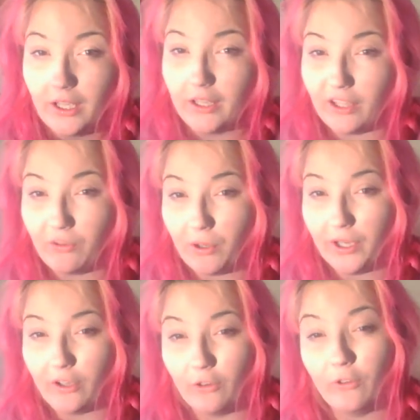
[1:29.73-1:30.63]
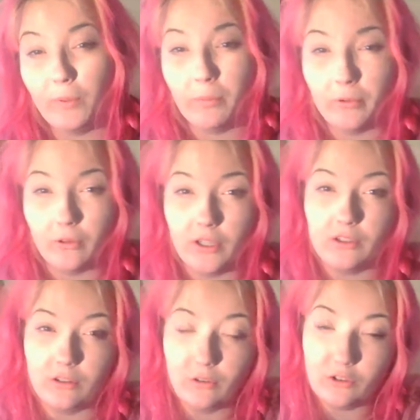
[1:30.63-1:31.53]
And that's why I encourage people to write
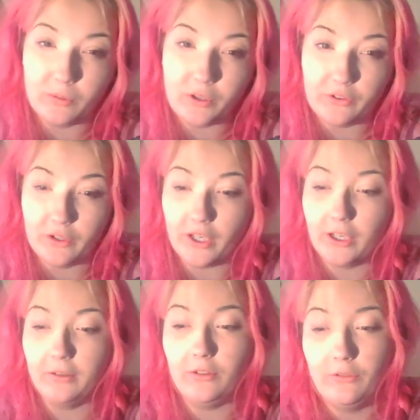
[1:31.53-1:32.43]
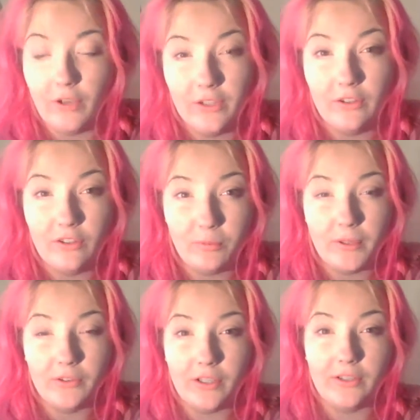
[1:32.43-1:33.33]
their own spells. Yeah, you find these
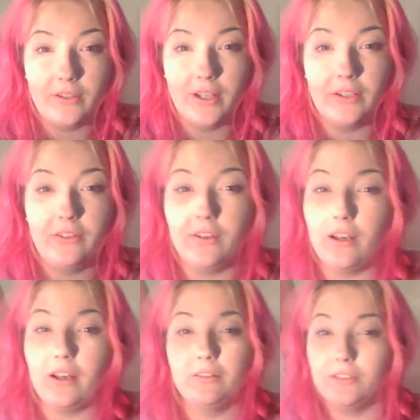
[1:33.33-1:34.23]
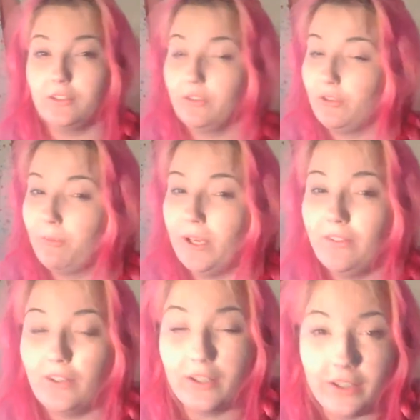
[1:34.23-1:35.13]
spells on sites, they're just
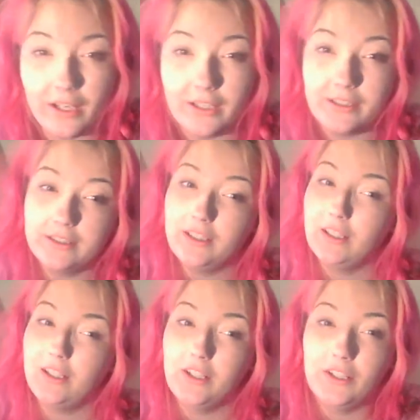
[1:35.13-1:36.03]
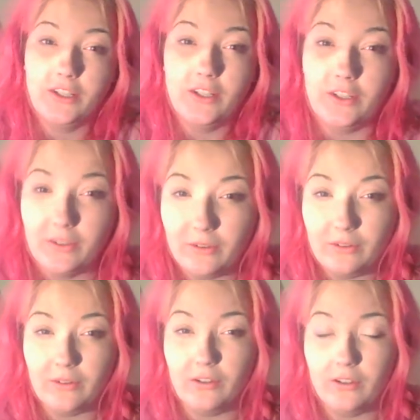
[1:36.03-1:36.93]
basic kind of,
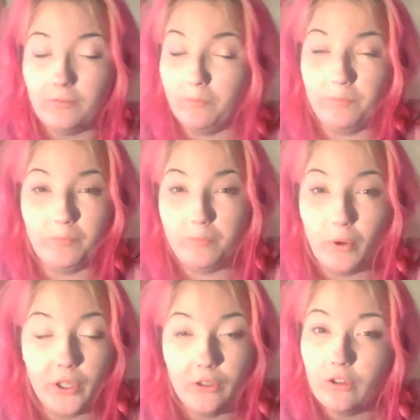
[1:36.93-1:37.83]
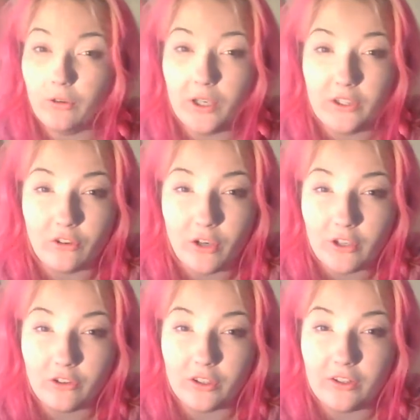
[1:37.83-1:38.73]
the point you in the right
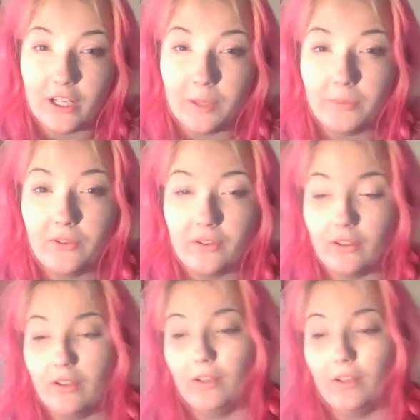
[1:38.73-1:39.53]
direction types.